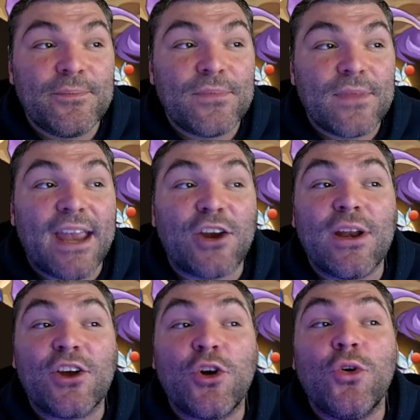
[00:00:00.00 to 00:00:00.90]
and
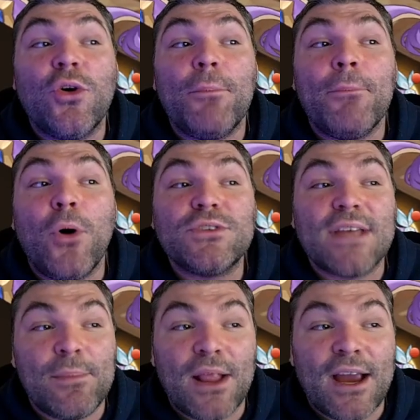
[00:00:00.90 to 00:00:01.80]
critical
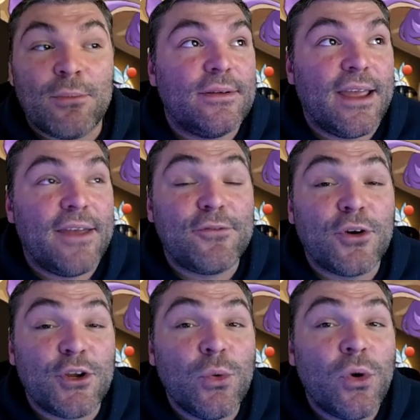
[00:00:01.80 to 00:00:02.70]
multiplier bonus. And for a
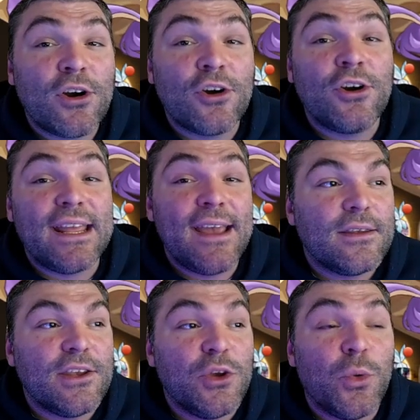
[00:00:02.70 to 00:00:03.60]
UR or an EX,
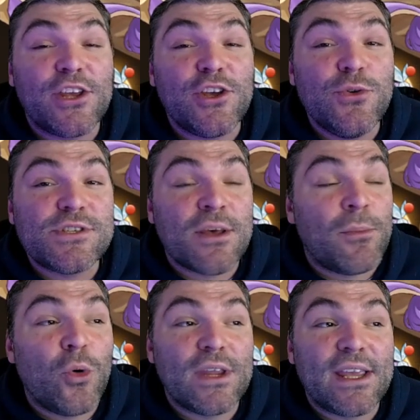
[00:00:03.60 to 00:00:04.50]
you want to use them
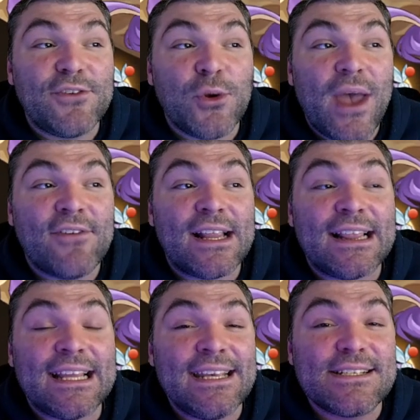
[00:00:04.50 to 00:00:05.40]
only if you have at
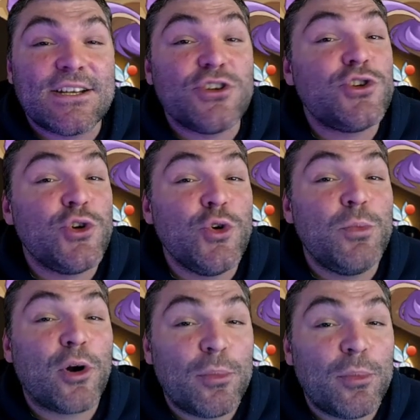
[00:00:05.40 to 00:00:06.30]
least 2 purple